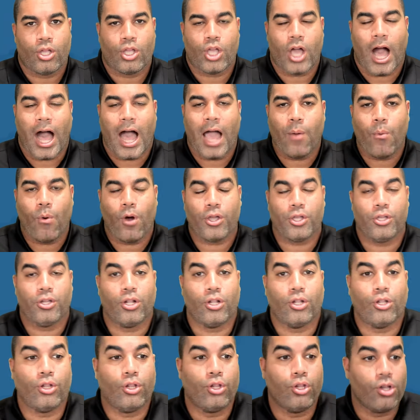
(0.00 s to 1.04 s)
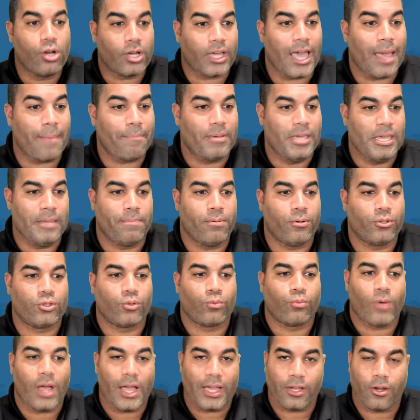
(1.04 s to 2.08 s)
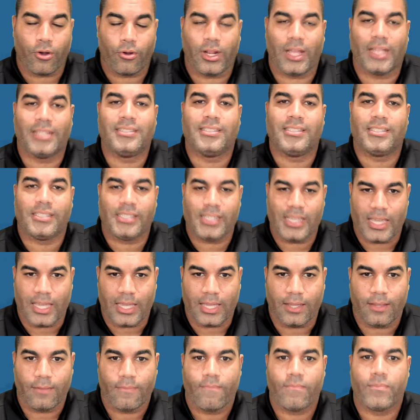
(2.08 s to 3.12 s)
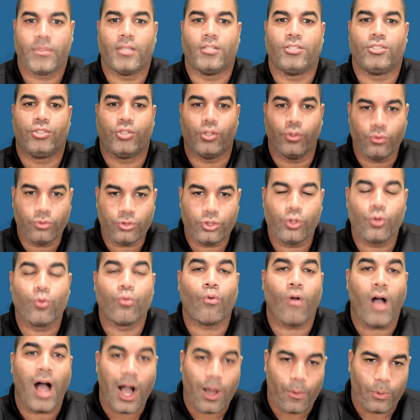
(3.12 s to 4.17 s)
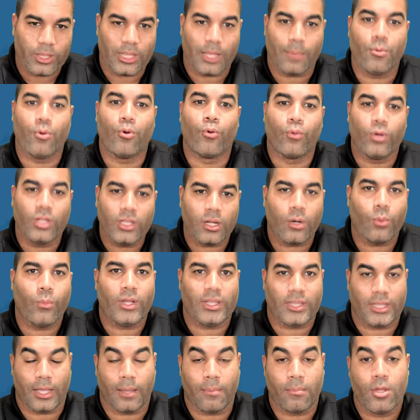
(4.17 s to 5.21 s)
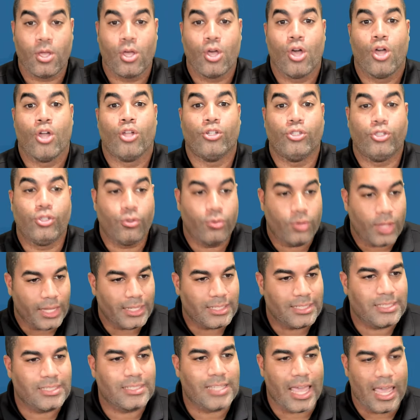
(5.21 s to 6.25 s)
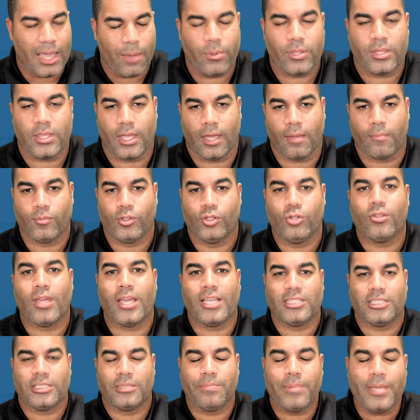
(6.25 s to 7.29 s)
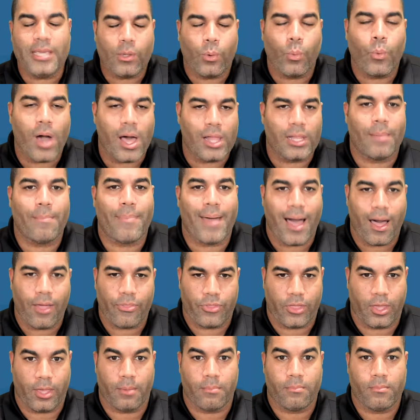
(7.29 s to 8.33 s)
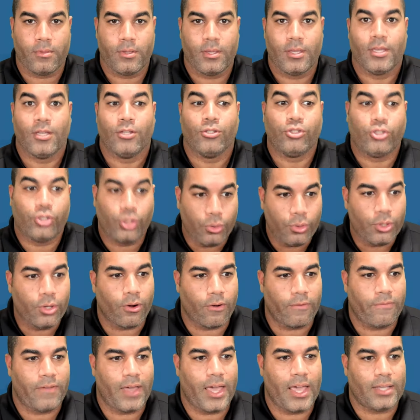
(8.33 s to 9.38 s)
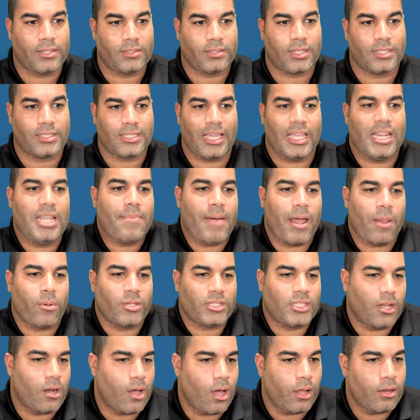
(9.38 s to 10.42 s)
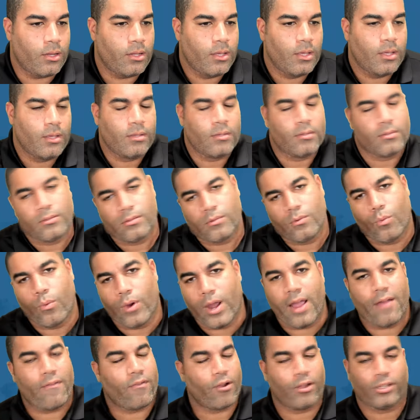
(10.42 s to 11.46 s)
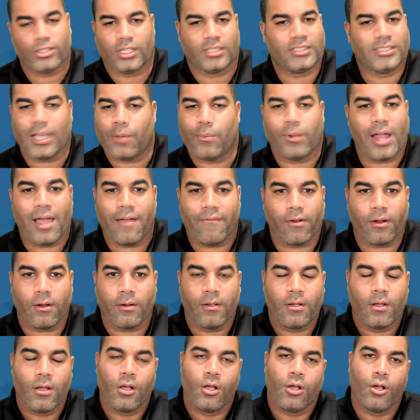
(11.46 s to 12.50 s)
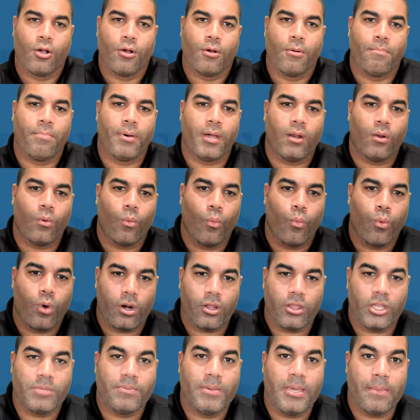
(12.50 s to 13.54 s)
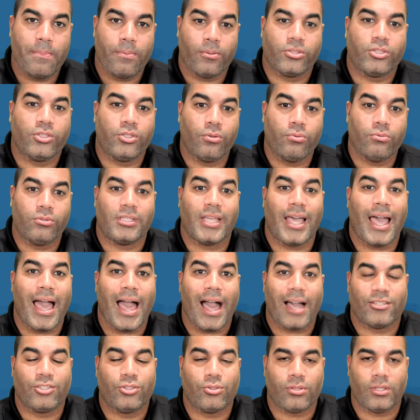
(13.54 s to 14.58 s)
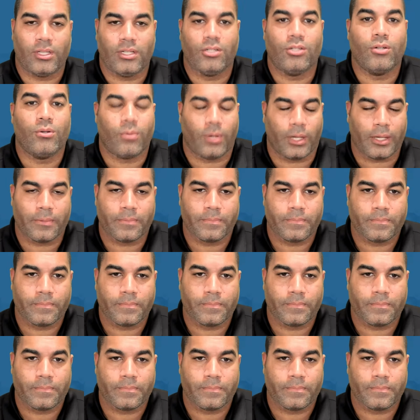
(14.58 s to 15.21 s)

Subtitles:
I want you to look at people's record and see the students who rock with them, who really are with them, do they stay with them? Do they speak well about them to your face? Because anybody wants to get on wherever and just say whatever, but what are these people's students actually doing?